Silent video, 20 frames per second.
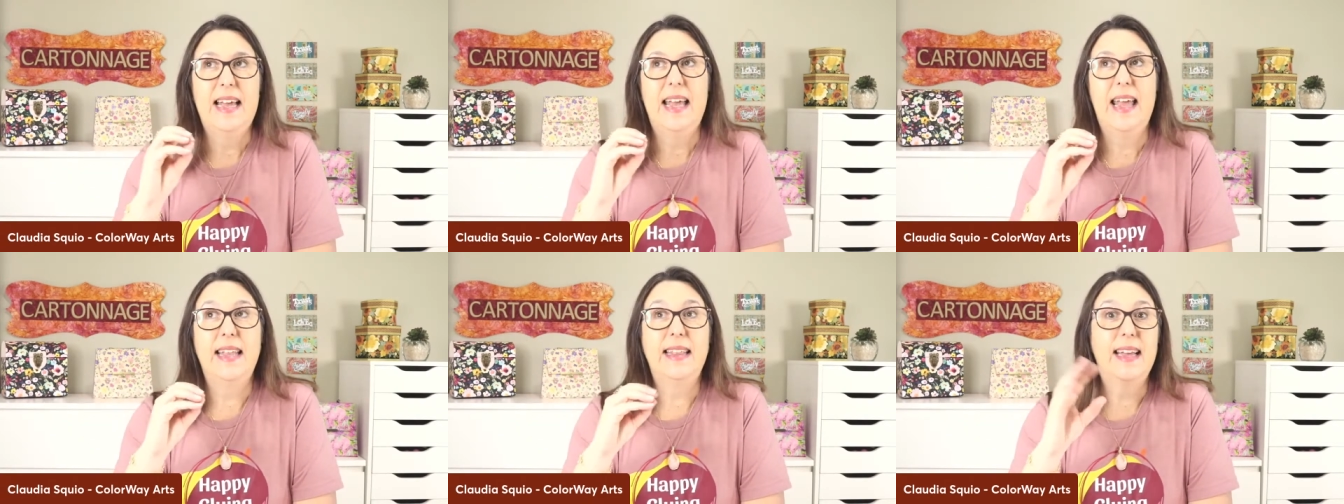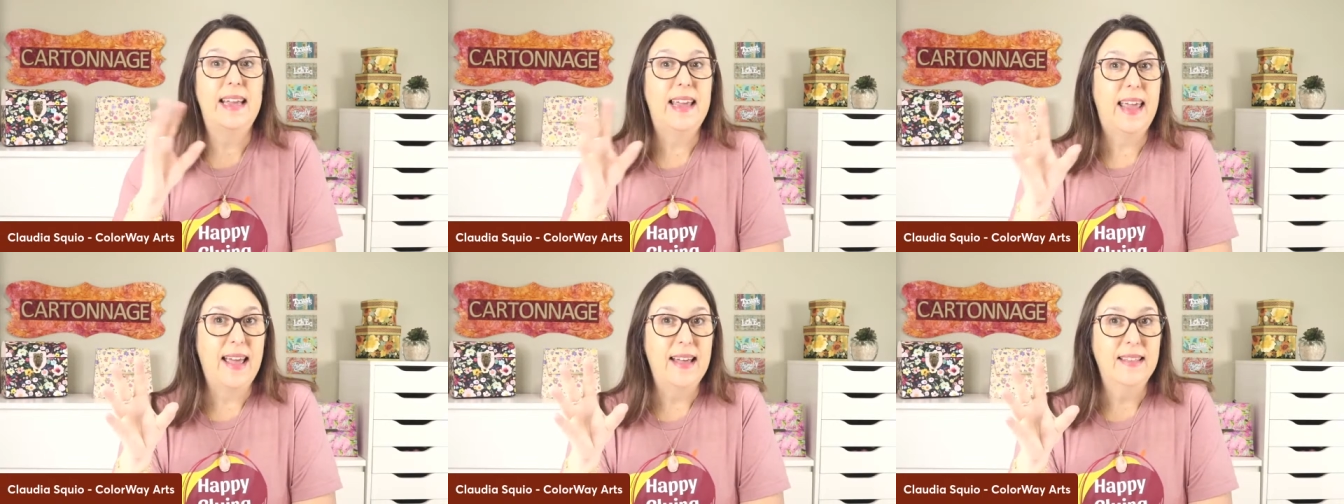And
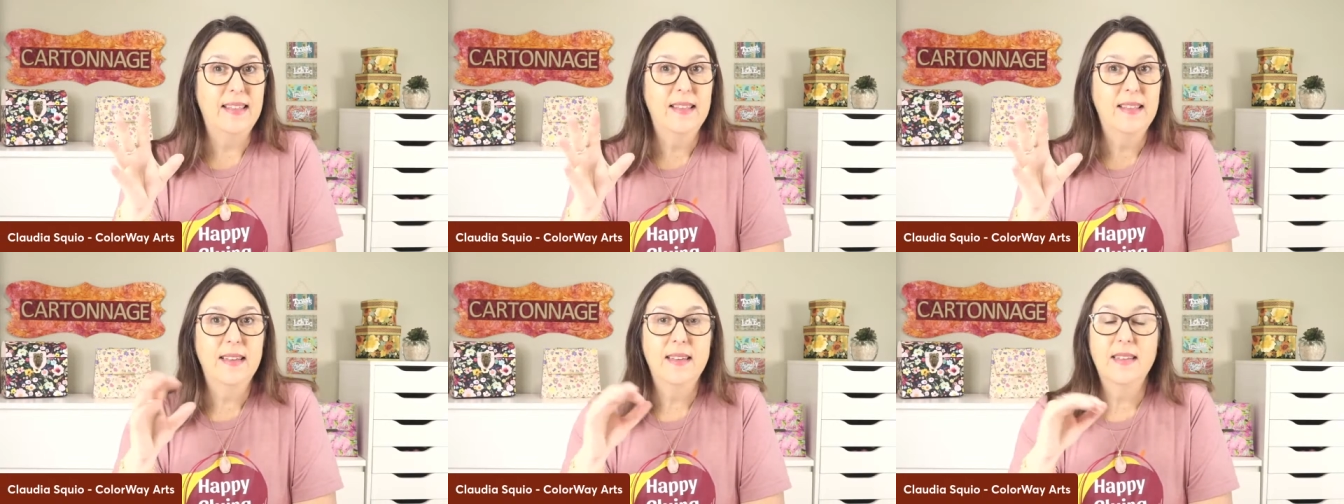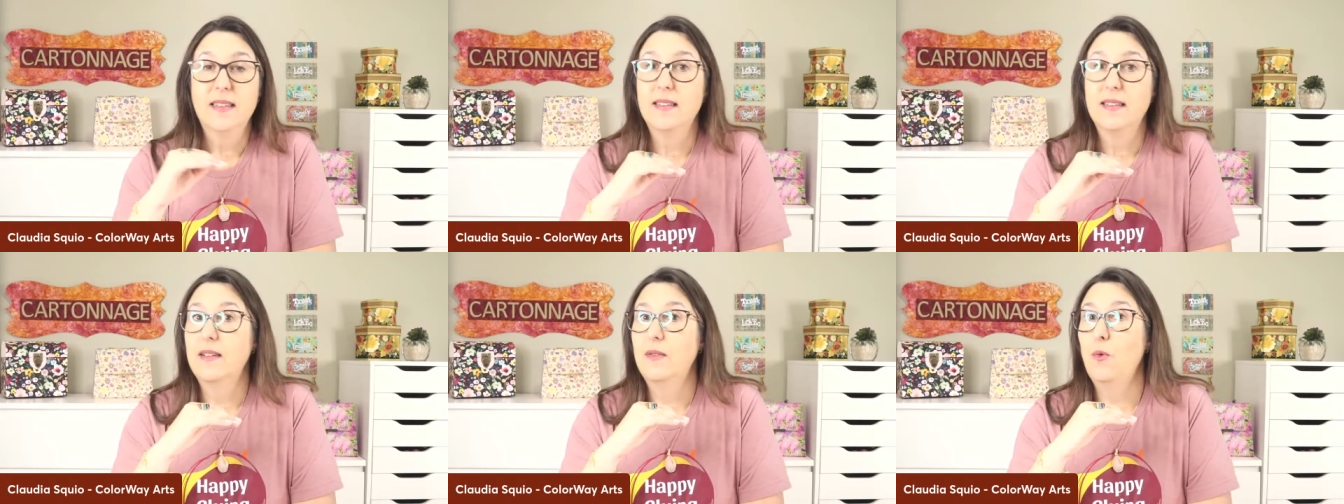again,
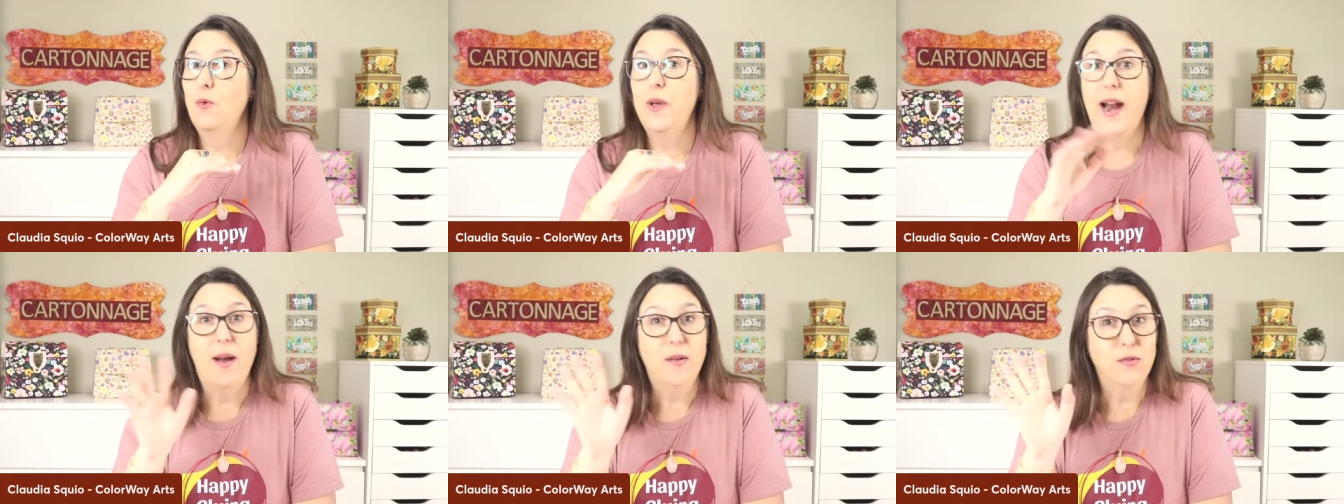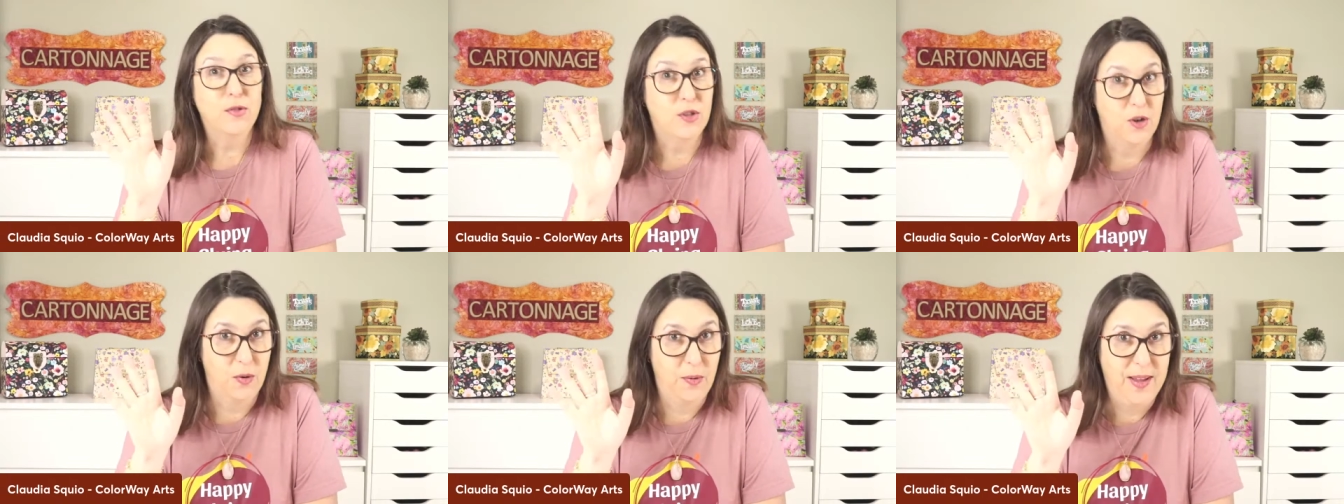
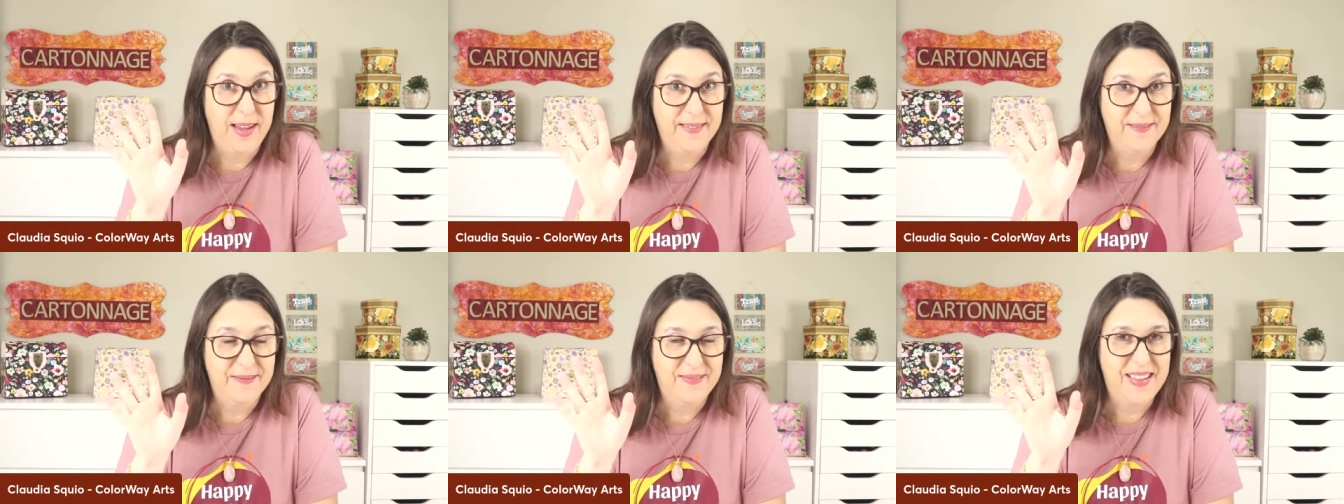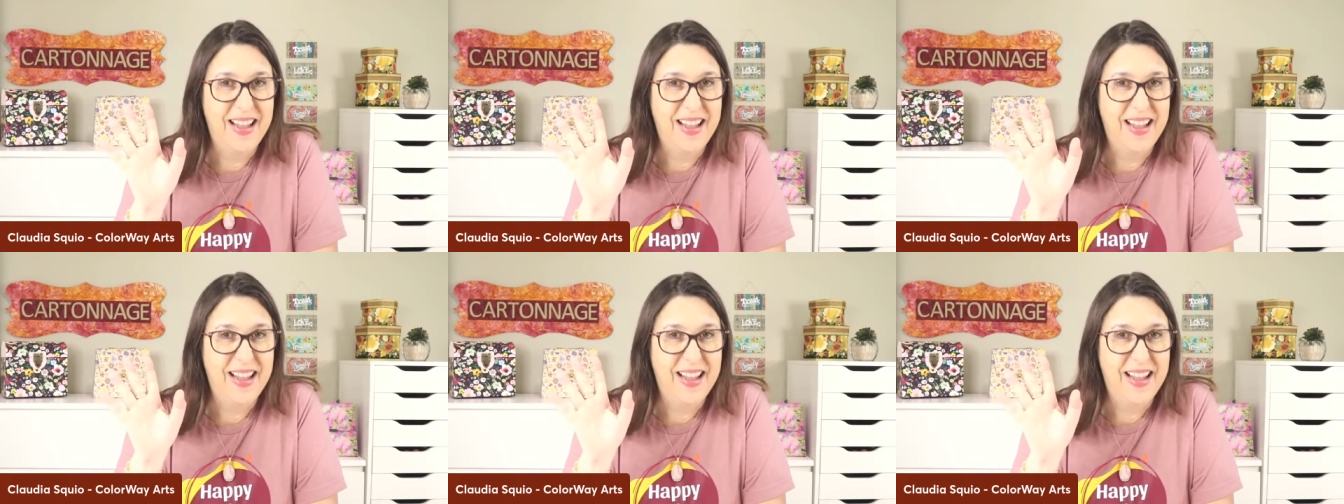without sewing.